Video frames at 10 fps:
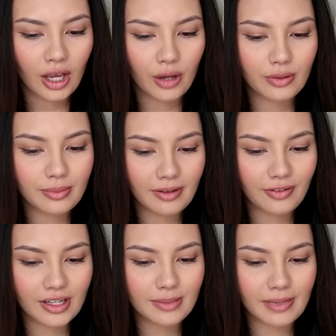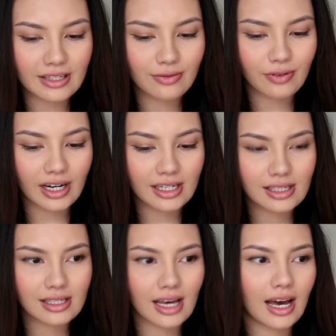Who was my first best
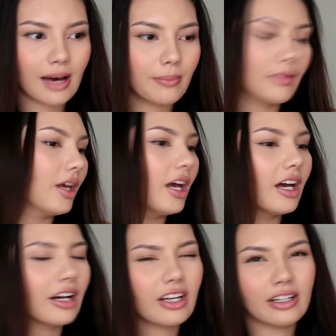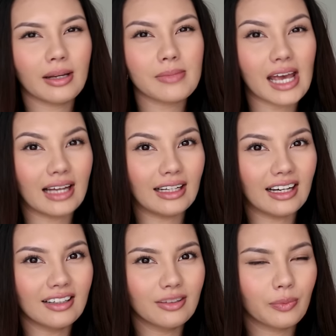friend? A girl named
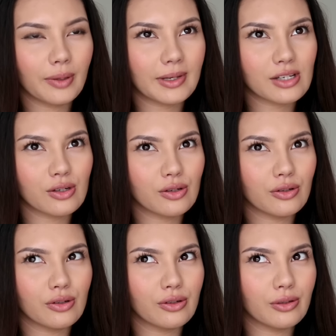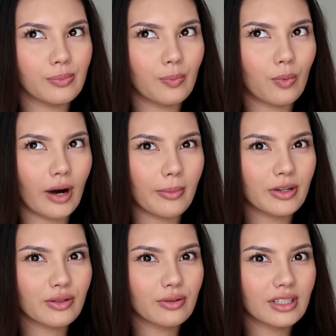Ella. We went to
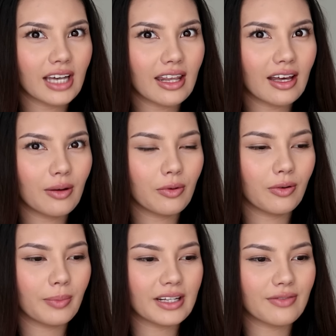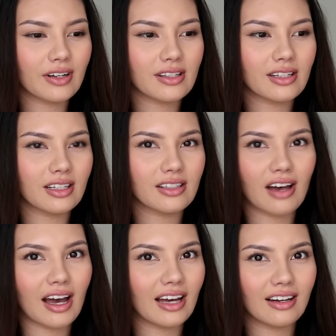primary school together. We were best friends the
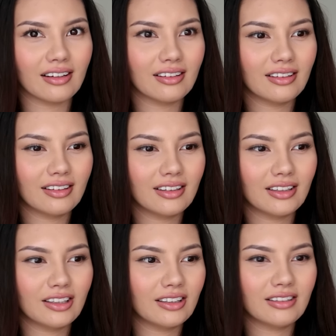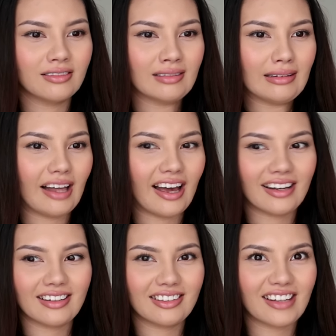entire
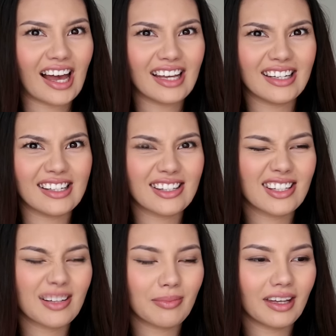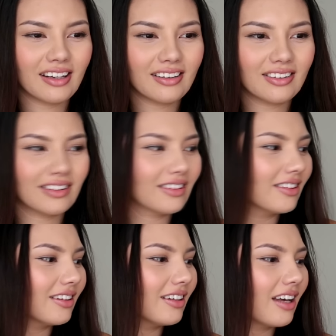like 8 years or something
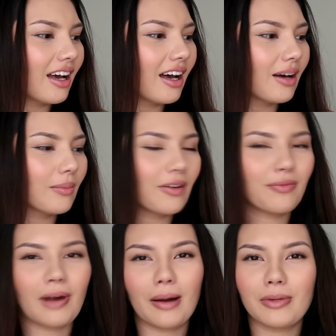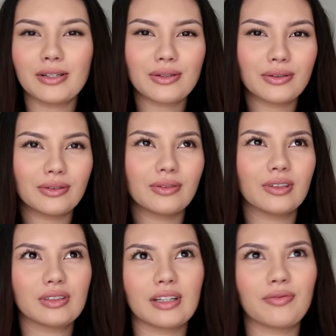of primary school.
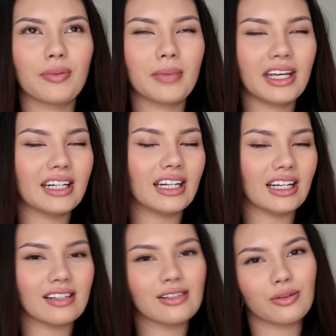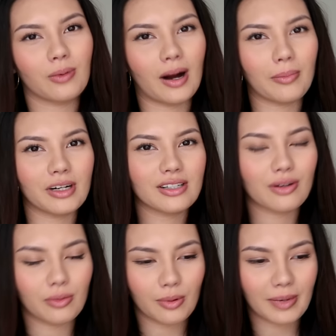Also from kindy until primary
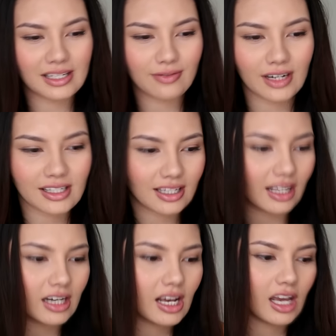school we were best friends, and then